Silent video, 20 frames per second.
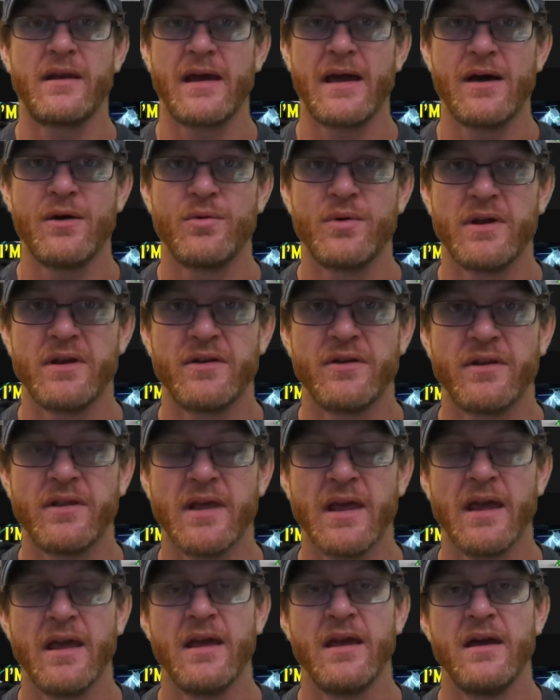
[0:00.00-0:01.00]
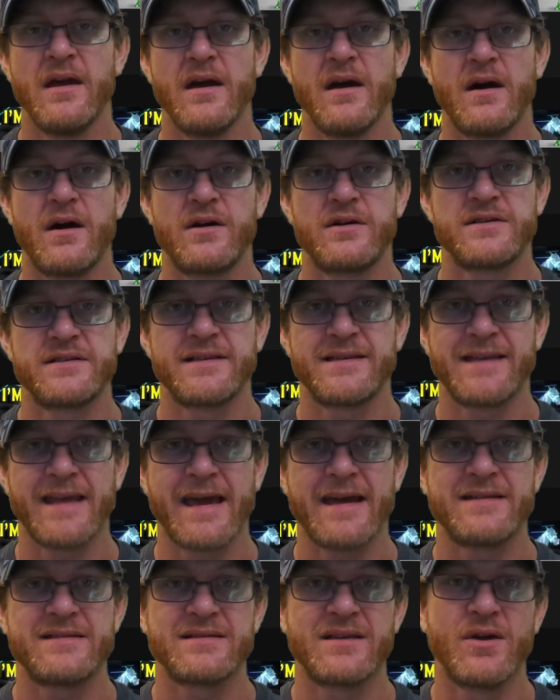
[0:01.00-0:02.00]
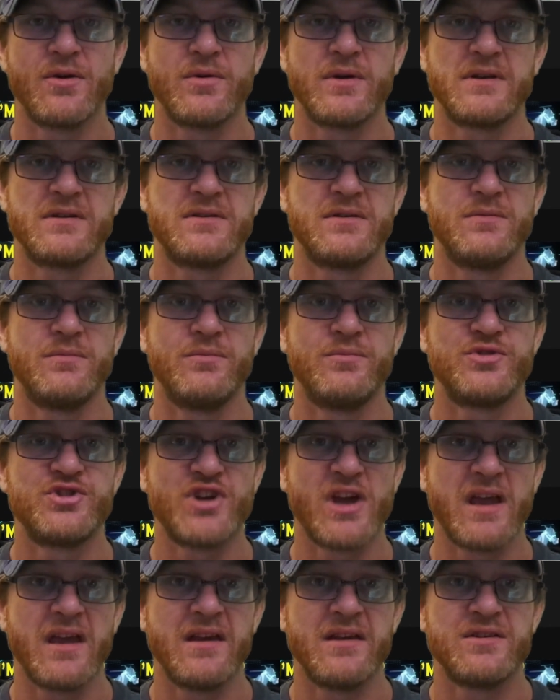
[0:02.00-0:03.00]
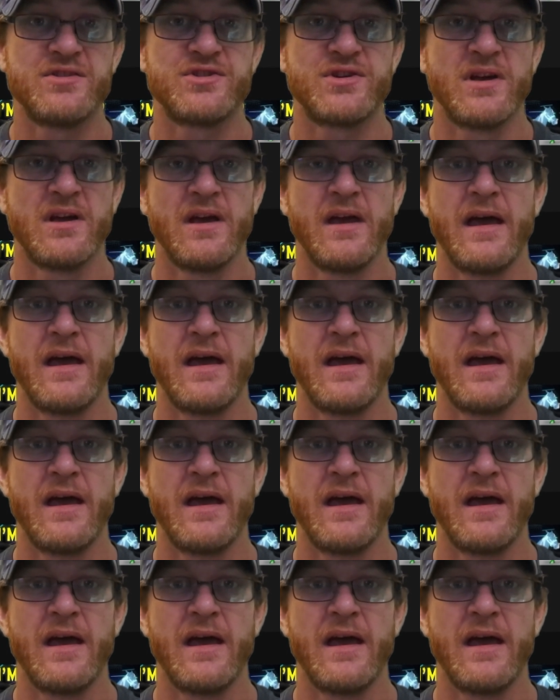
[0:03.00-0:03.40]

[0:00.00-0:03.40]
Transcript: How is our stats going to change